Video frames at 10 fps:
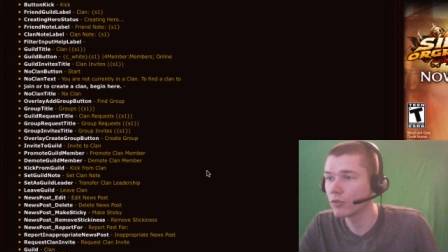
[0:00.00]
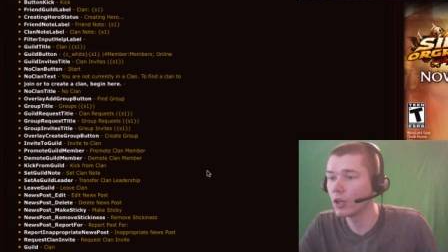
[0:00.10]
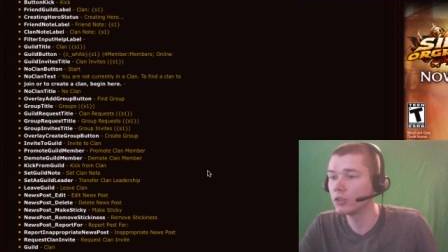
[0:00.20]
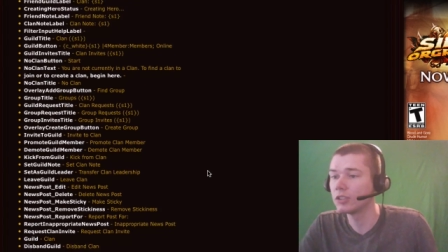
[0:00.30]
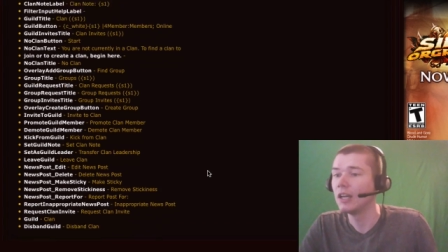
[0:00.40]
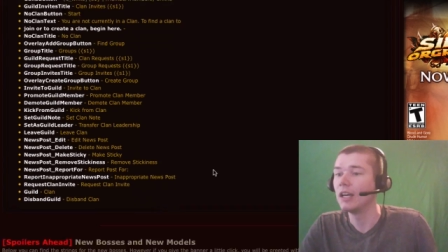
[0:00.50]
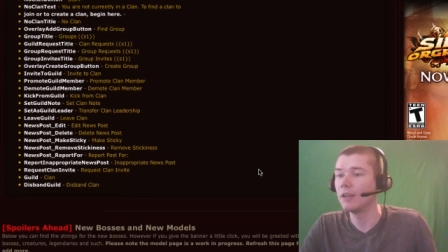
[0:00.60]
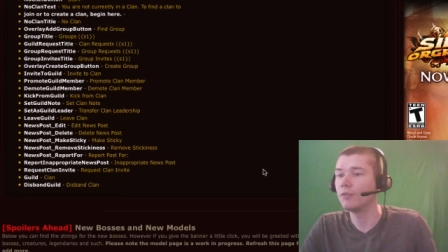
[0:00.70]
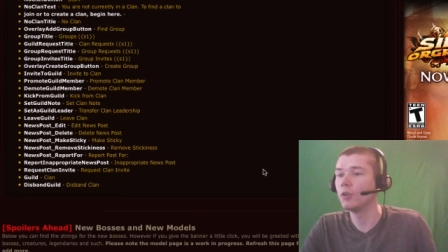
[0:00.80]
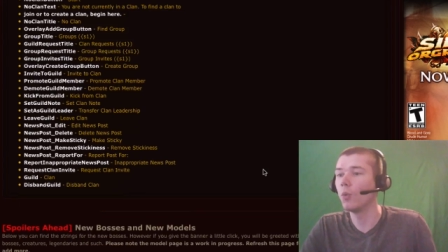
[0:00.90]
those
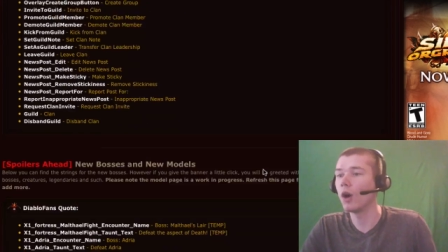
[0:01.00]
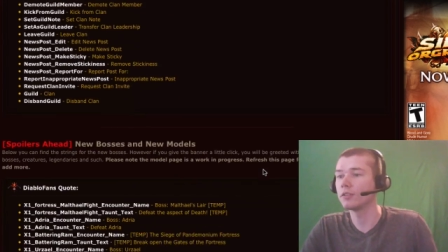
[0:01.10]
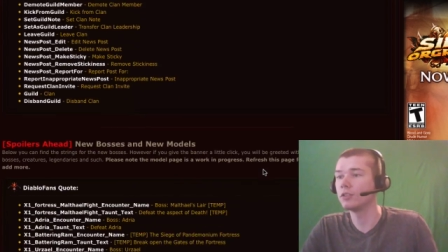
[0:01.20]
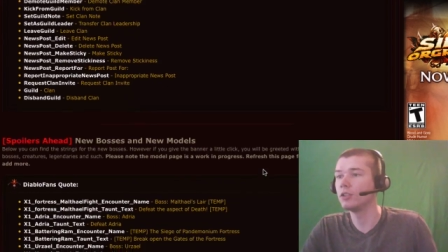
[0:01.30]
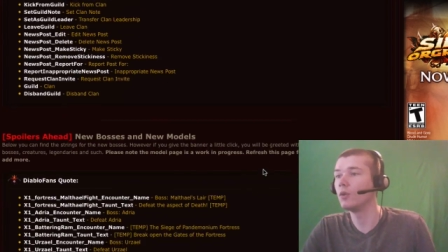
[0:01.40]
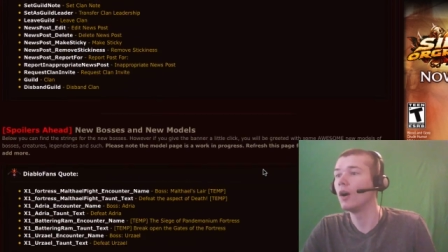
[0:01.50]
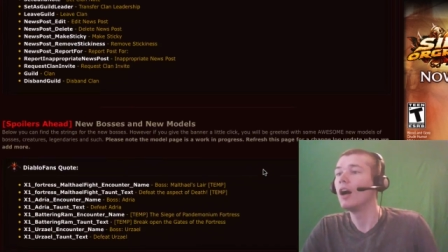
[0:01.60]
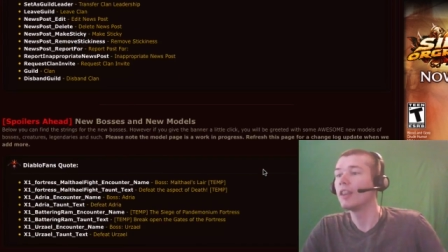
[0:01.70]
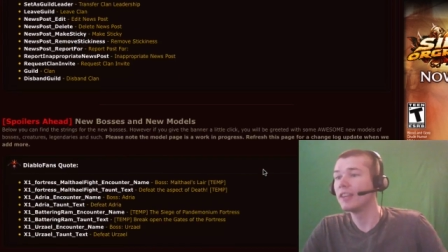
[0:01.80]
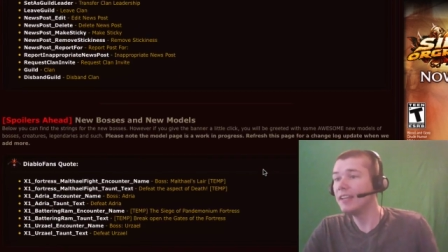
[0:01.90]
if you want to
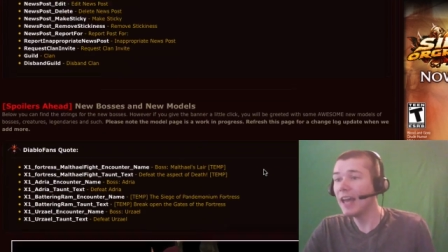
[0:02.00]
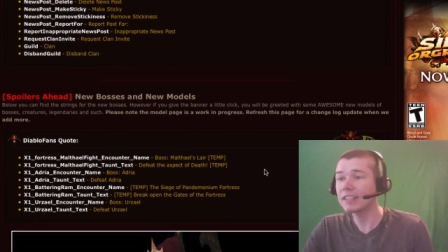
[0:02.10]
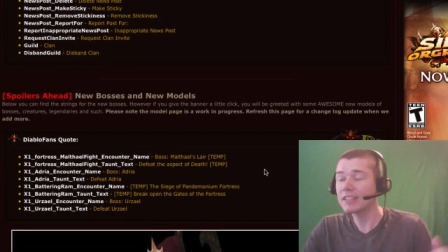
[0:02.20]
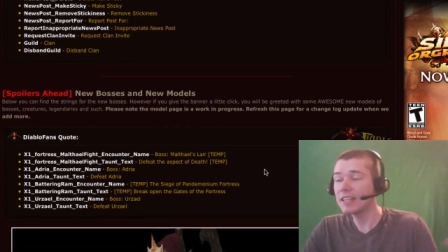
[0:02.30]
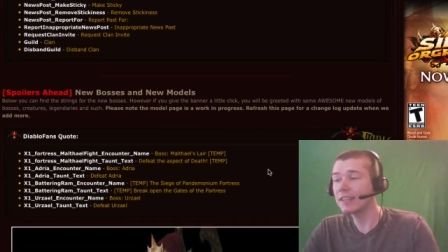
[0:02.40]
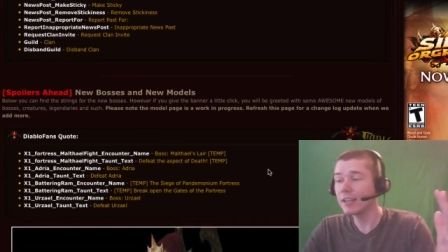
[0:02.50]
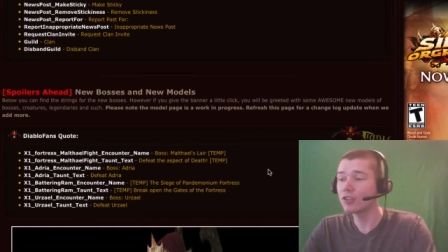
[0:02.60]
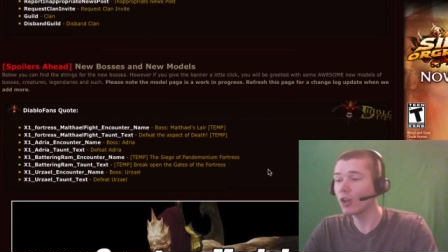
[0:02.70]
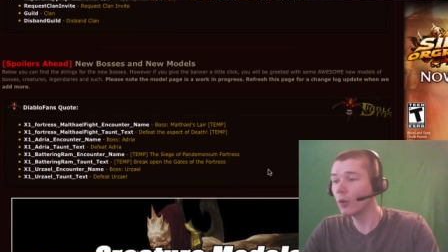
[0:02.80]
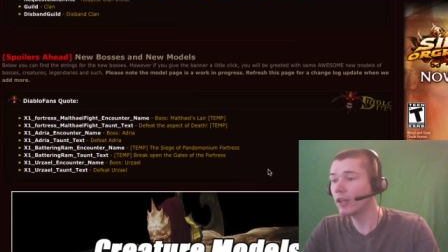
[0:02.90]
the next thing they
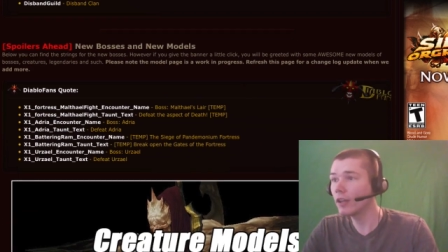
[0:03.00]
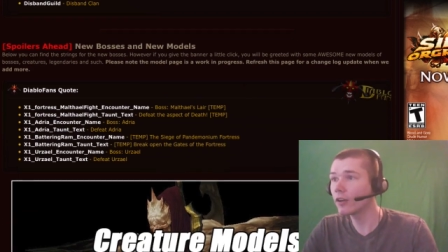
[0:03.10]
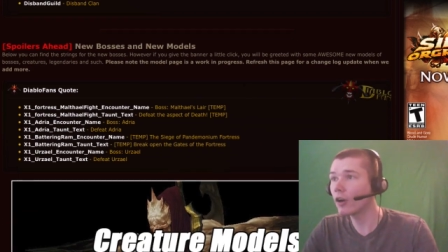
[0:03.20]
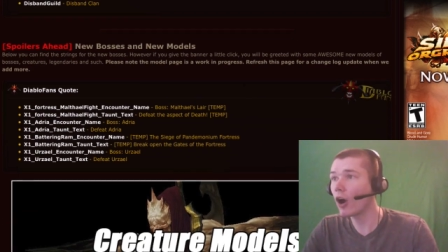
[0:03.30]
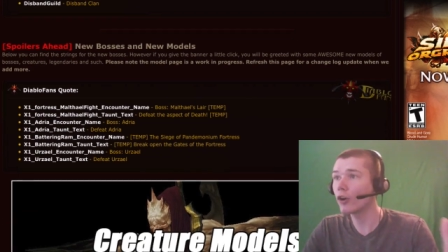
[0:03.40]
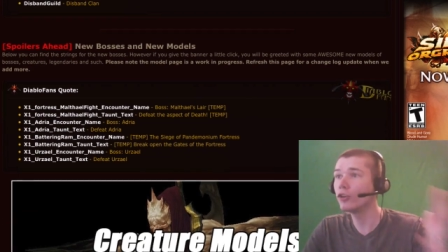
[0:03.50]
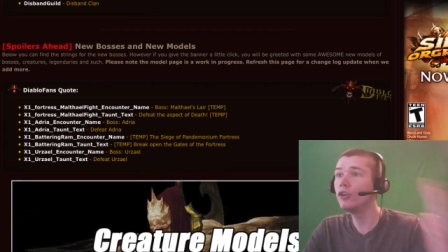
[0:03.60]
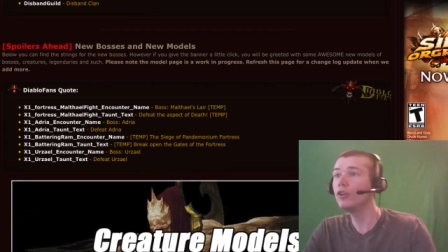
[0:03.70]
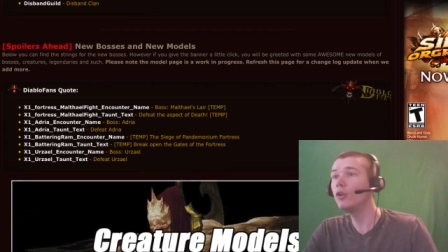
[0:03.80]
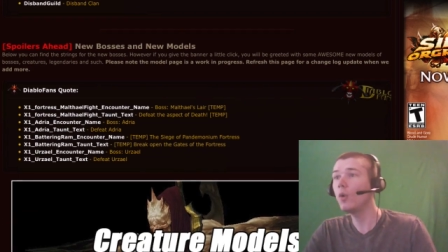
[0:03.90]
show here are
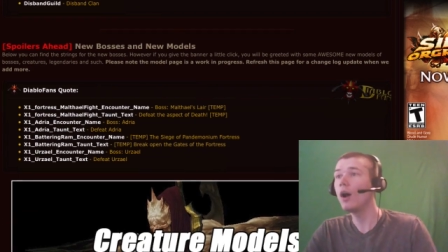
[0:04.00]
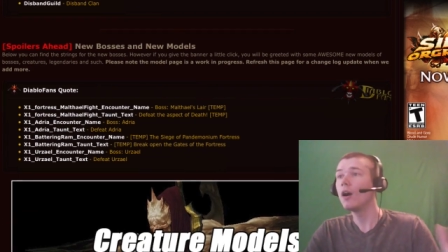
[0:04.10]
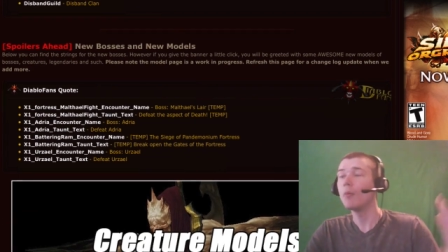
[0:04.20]
new